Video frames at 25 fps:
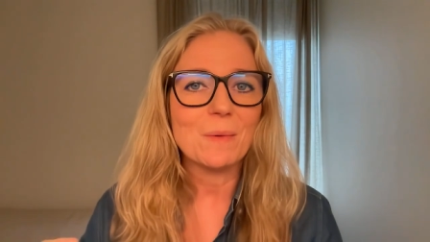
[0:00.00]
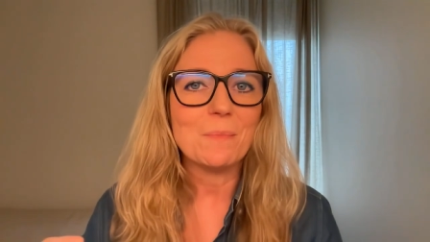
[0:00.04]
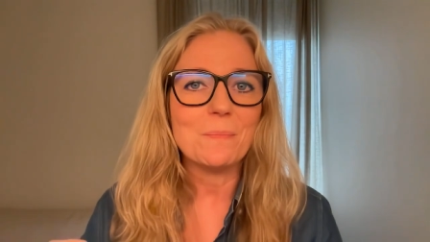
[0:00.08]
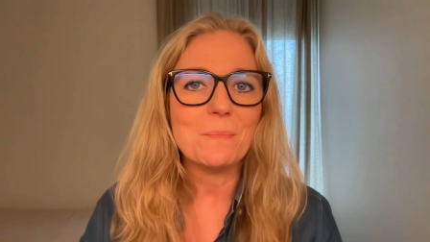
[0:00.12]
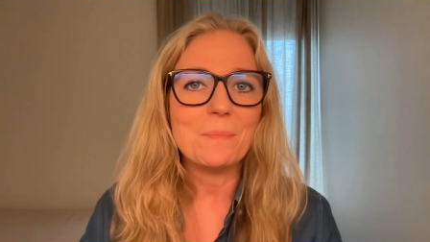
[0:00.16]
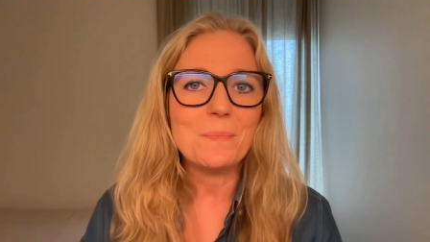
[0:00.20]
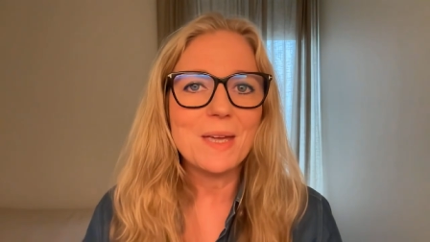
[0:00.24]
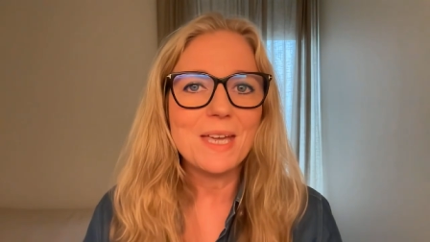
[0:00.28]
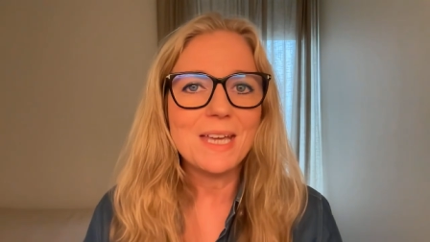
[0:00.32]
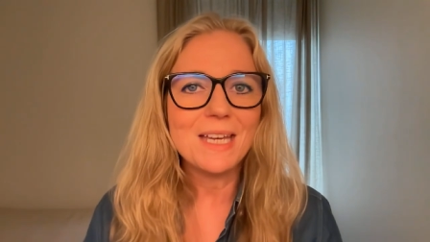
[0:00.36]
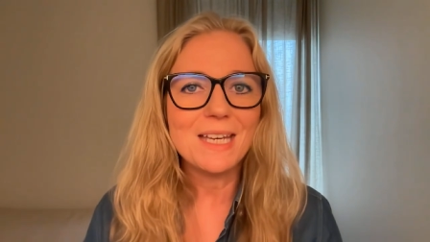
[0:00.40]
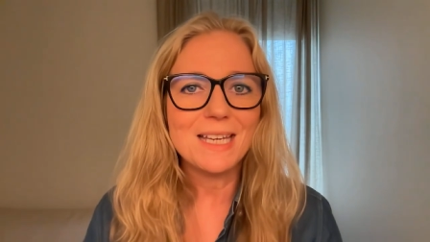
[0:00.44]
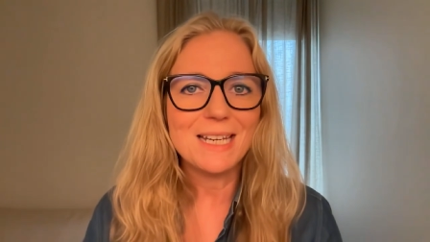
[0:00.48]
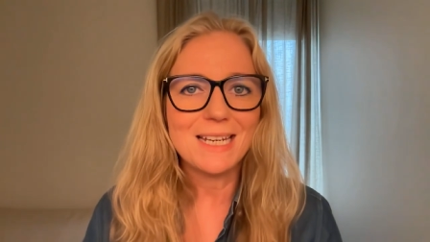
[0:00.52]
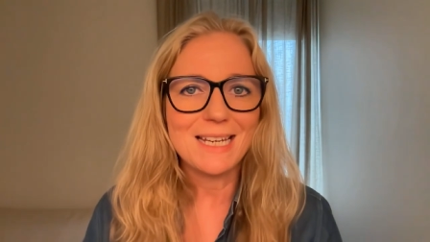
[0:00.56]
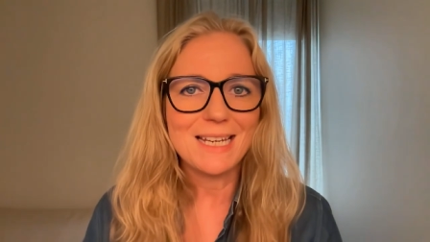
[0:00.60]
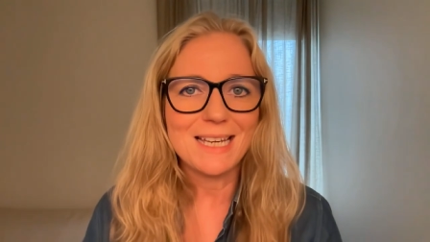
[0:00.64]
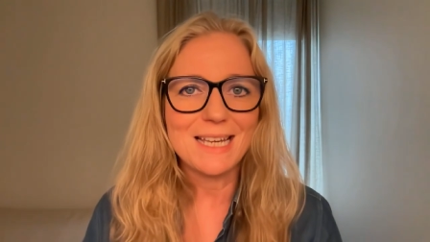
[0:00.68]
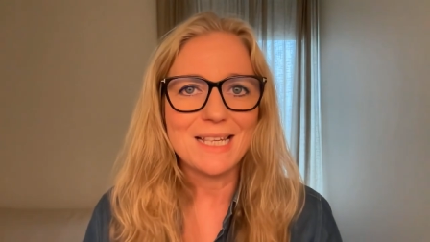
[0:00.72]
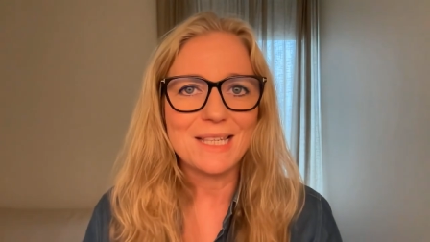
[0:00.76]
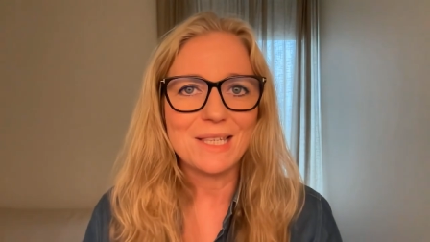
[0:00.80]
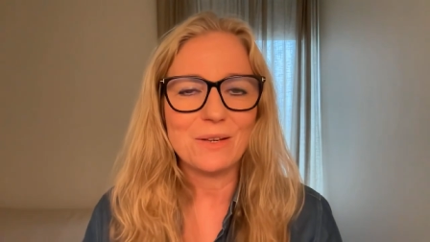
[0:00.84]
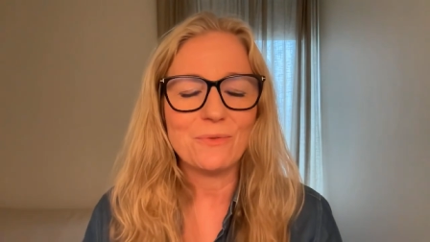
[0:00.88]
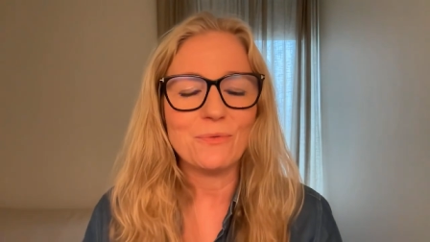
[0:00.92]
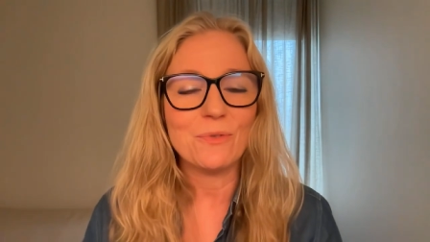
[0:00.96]
Make it
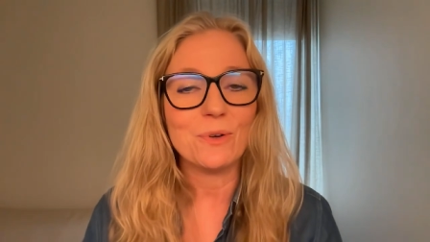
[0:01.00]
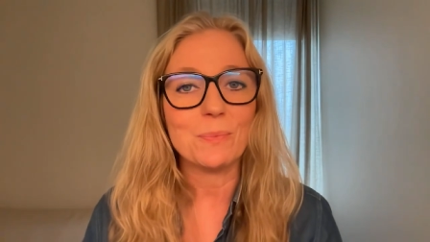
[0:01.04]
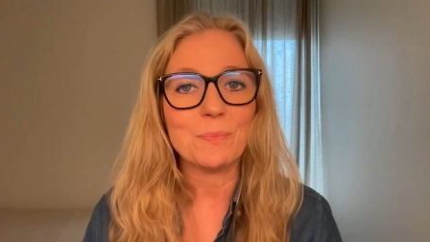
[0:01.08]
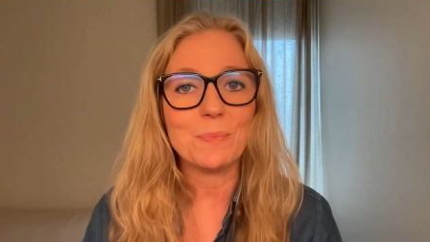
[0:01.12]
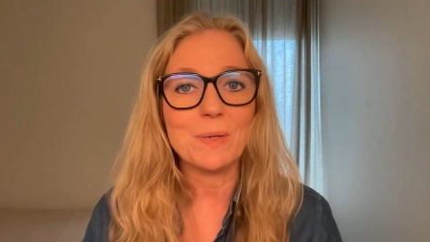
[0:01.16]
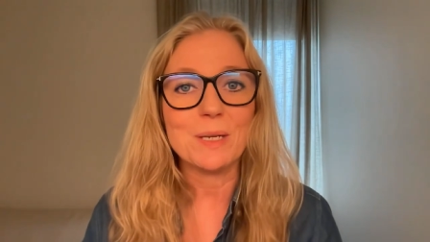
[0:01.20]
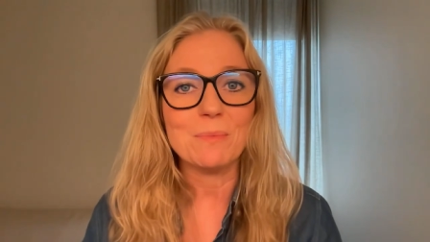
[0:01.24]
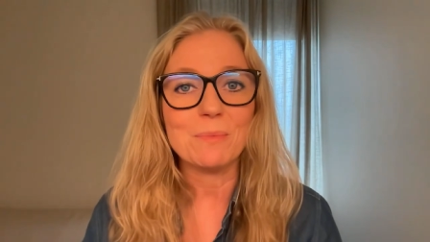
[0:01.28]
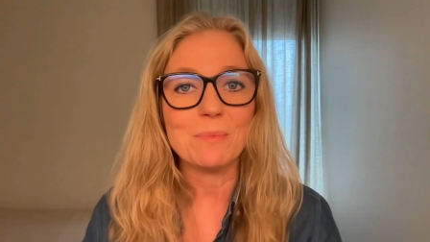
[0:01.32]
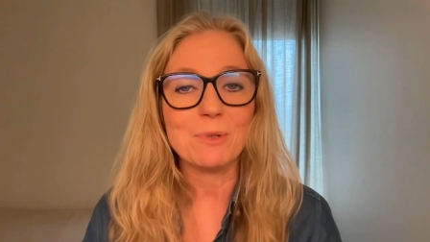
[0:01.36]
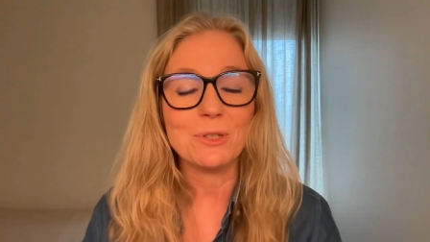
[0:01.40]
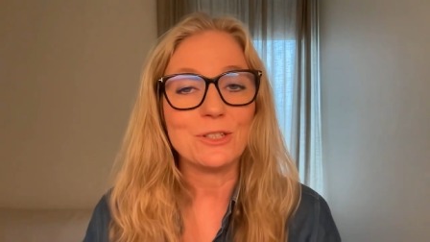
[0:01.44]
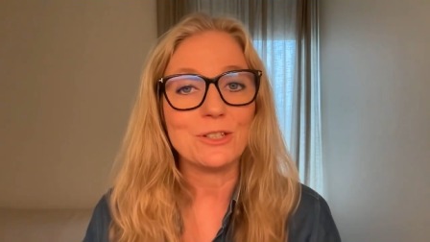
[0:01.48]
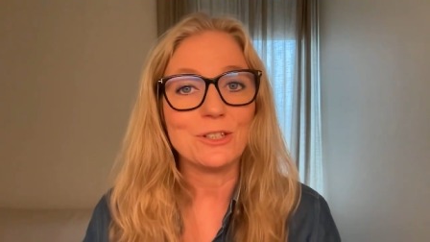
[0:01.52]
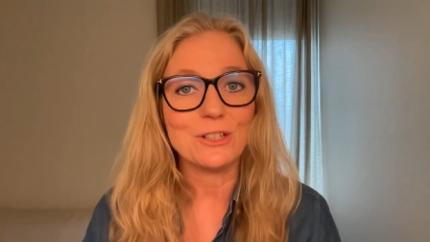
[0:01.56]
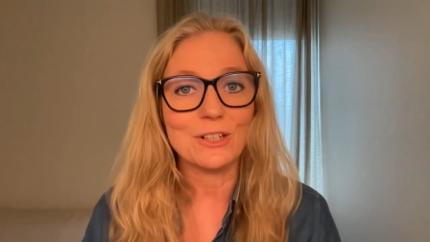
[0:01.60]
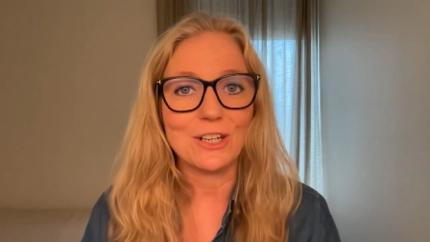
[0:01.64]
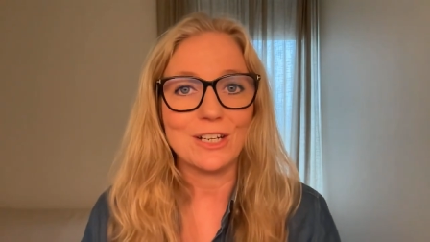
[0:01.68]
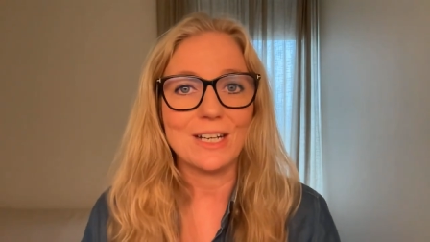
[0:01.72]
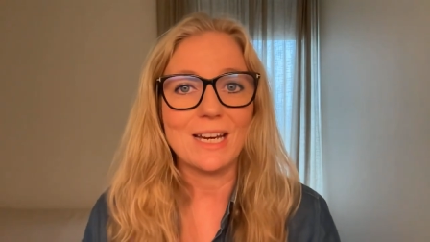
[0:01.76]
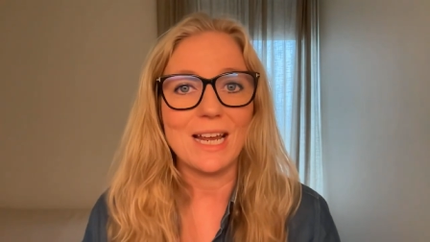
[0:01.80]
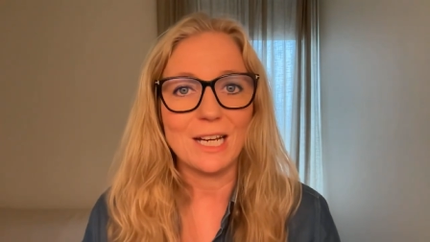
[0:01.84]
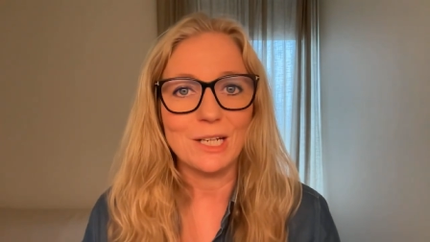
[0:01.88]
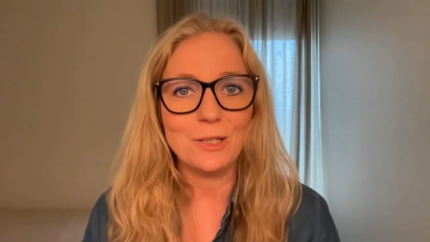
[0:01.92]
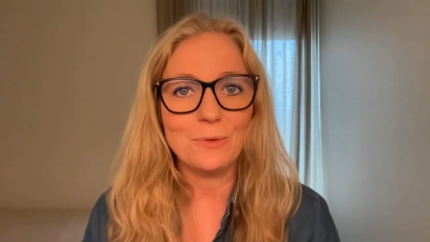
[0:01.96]
easy for people to
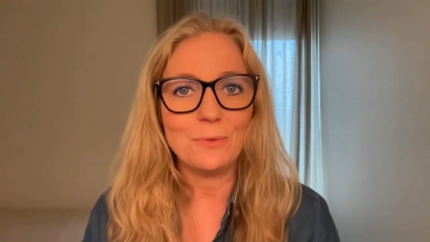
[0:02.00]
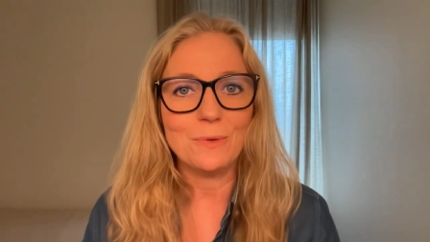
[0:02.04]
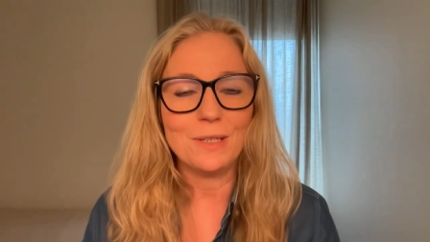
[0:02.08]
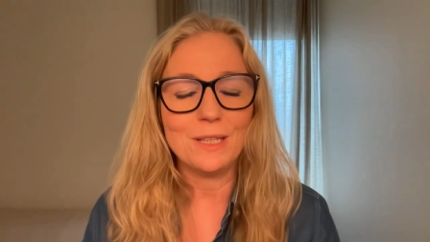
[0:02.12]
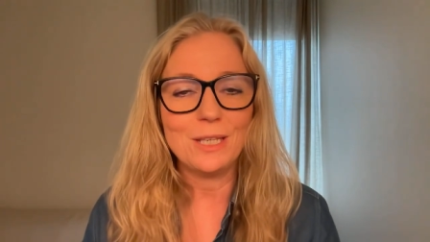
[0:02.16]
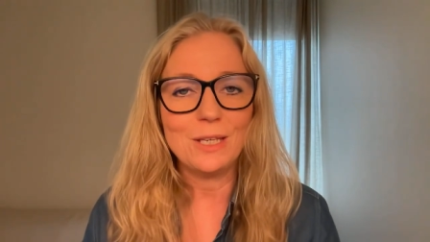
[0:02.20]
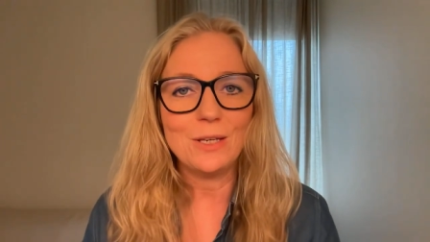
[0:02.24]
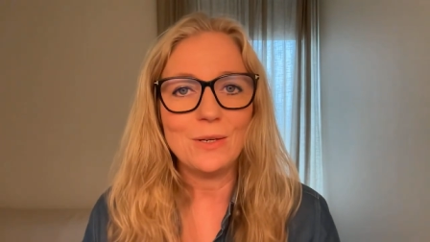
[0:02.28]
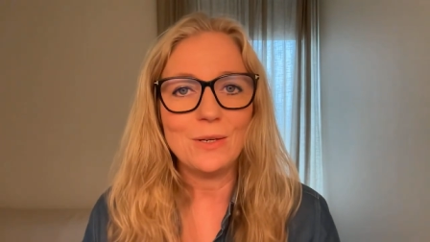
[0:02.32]
connect